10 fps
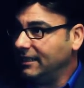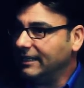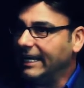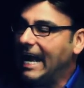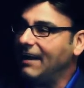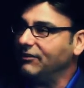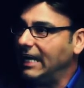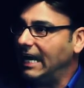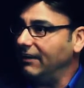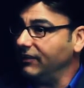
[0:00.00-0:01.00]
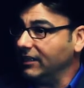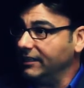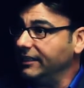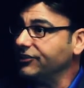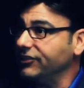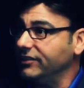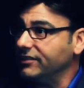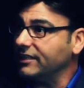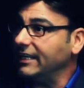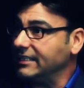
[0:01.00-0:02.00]
They have to have the
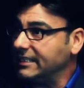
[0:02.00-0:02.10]
clinicians and